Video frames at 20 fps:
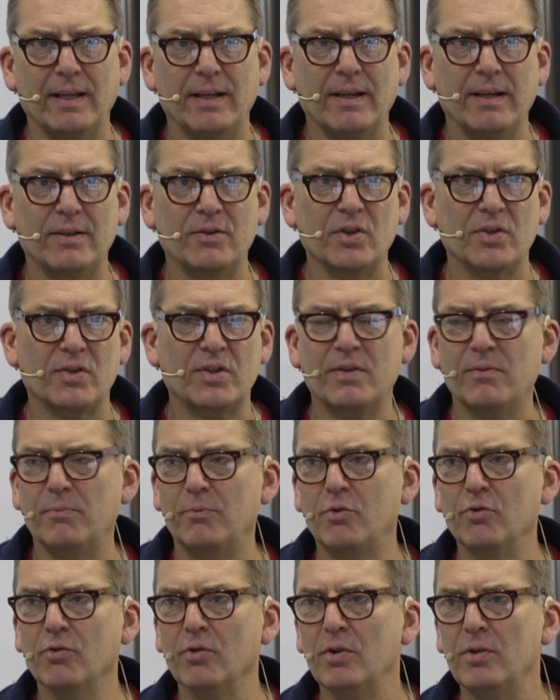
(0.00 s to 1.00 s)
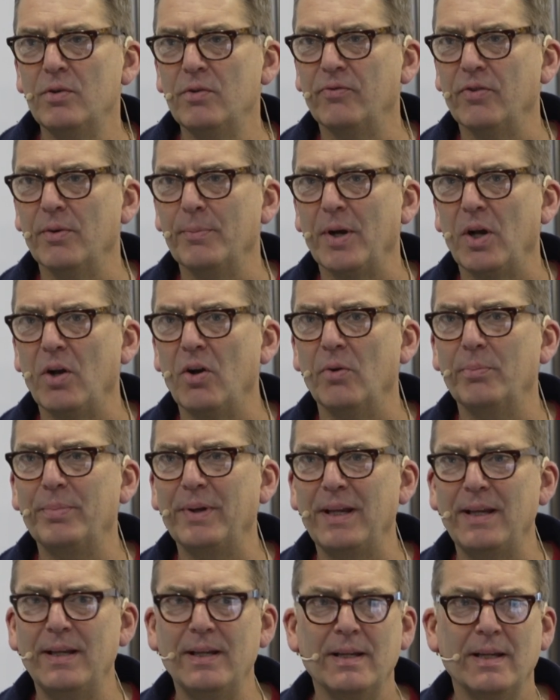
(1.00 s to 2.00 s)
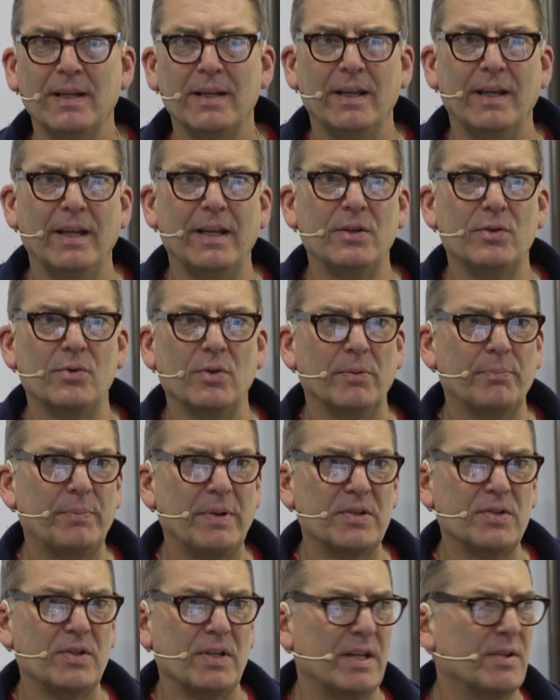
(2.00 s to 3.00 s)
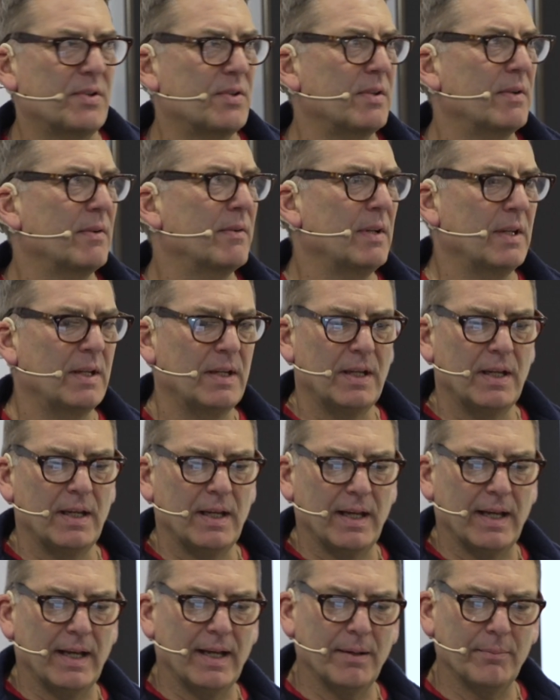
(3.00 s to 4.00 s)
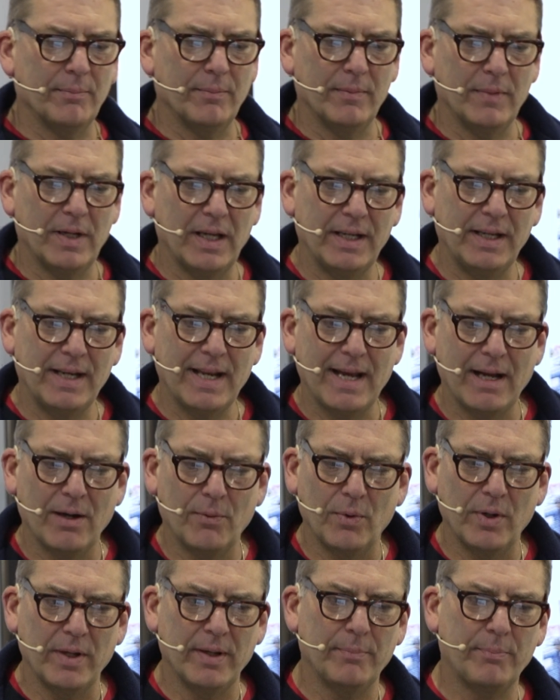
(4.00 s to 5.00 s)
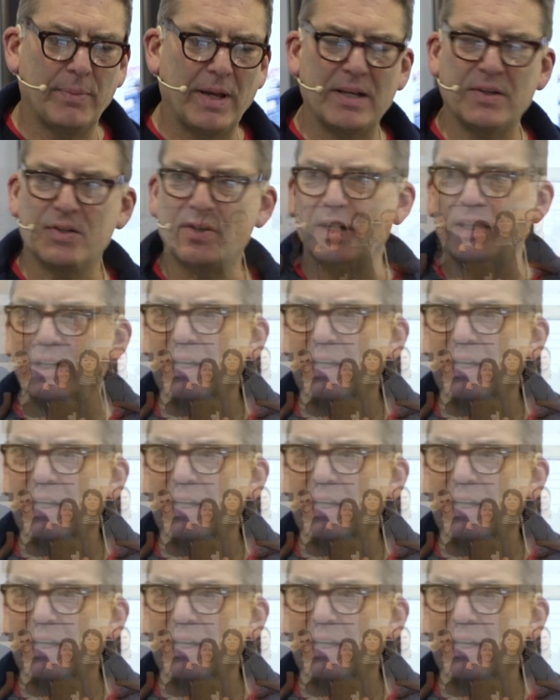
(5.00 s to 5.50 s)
just grew from a hobby into a business. And now we're based in